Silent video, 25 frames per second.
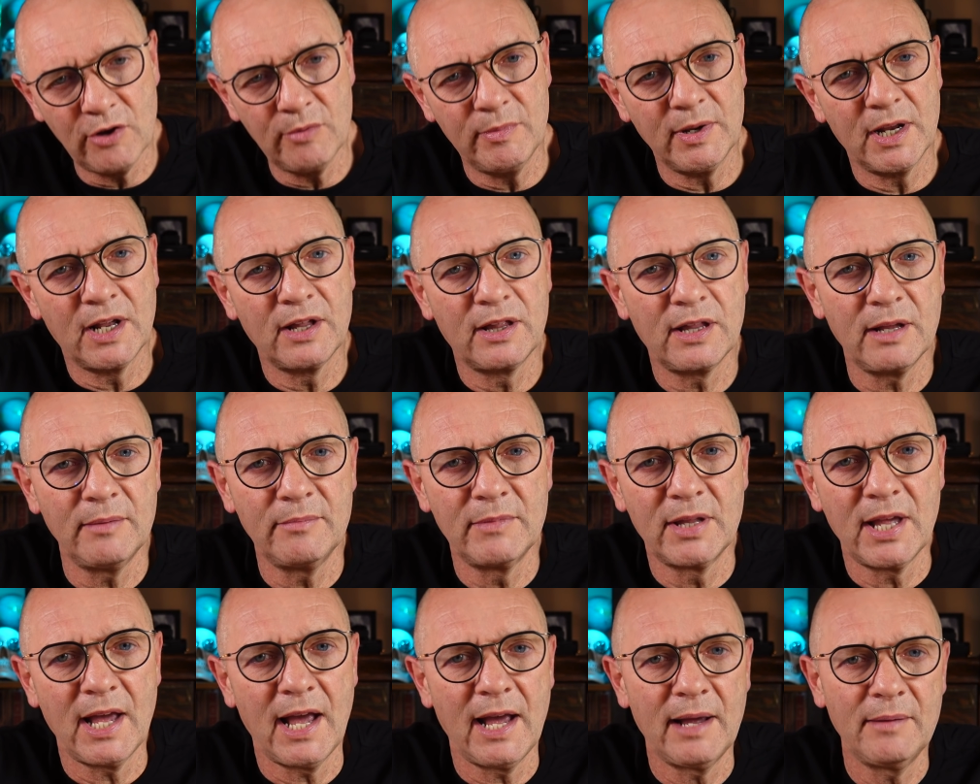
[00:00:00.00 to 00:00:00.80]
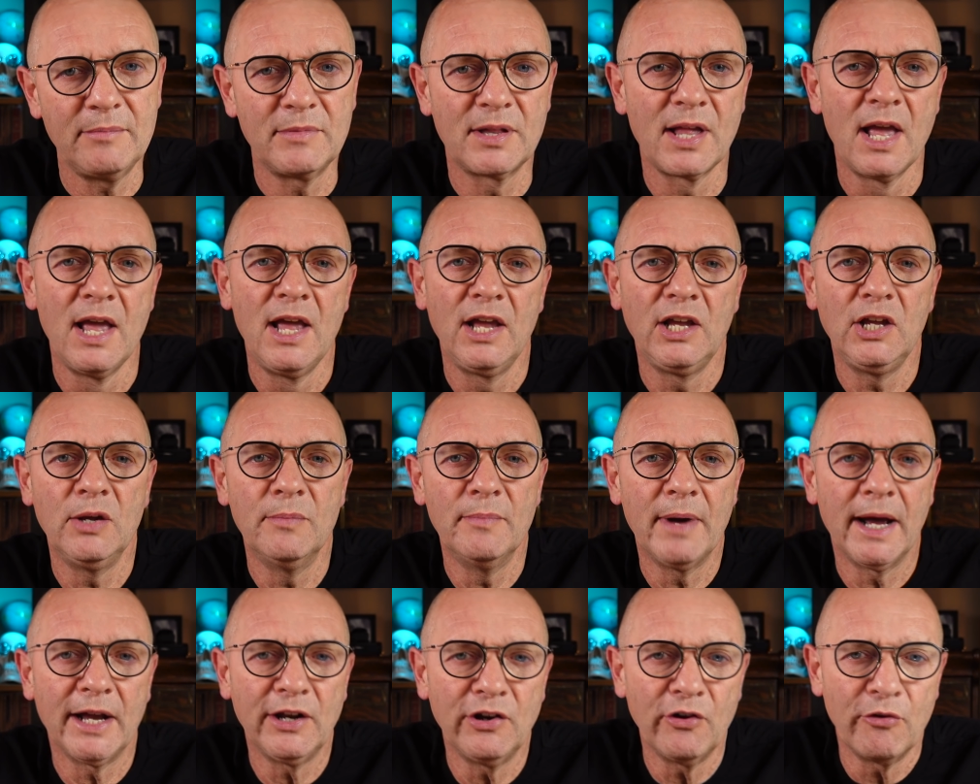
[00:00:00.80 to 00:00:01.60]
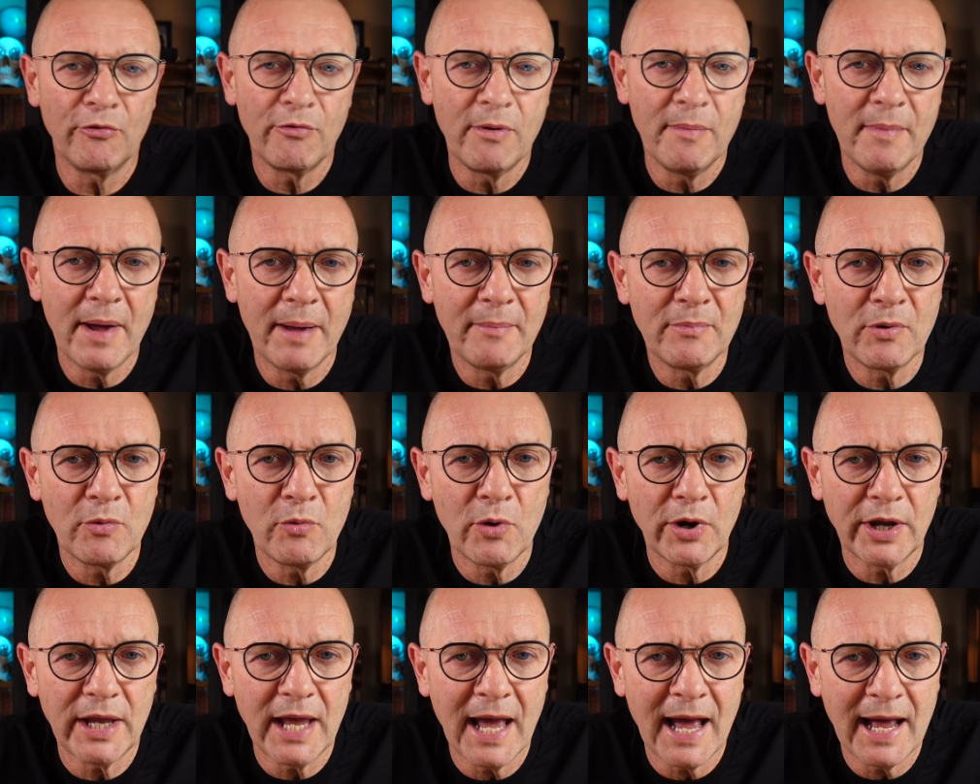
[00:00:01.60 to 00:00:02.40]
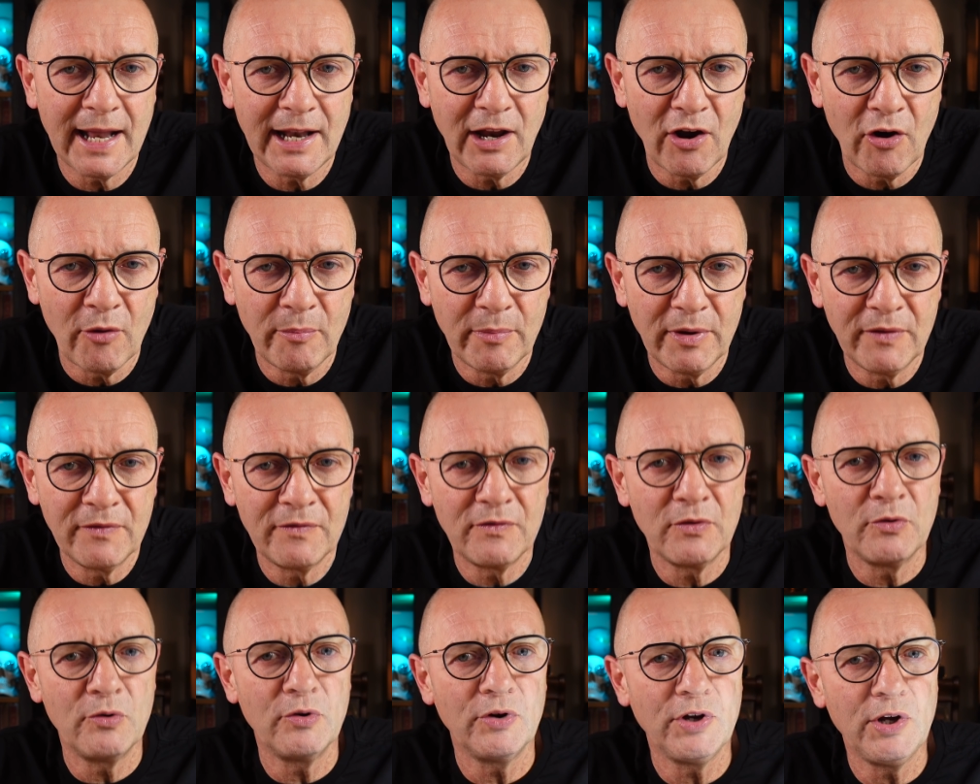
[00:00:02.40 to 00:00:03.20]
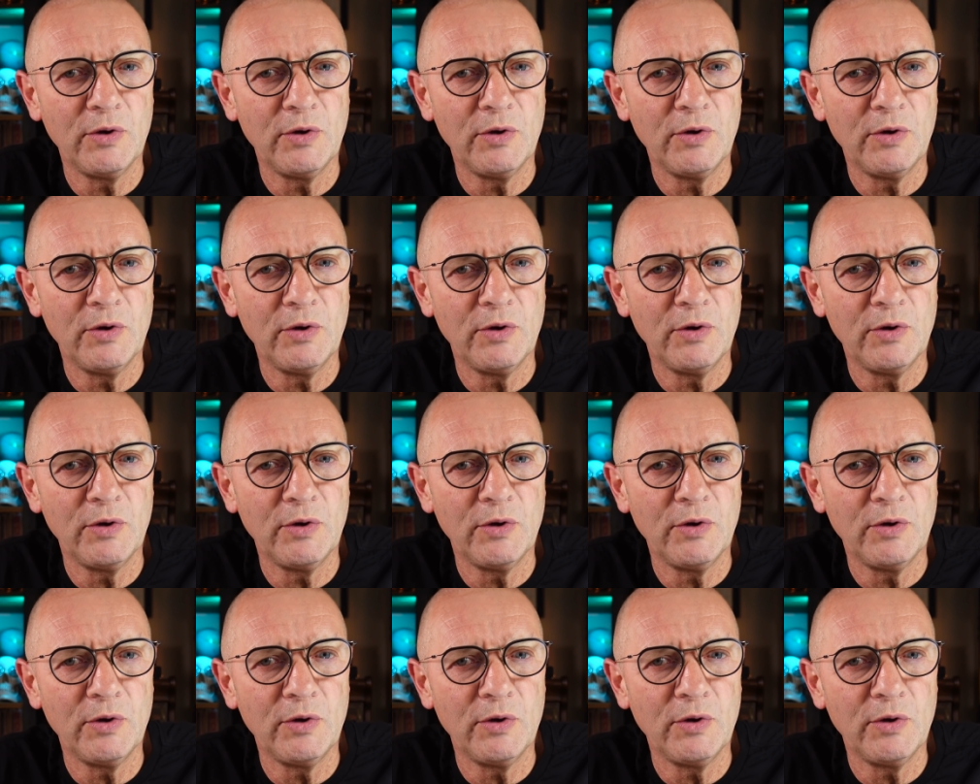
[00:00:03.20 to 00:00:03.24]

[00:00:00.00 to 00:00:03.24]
because sometimes you might not remember what you had it on before.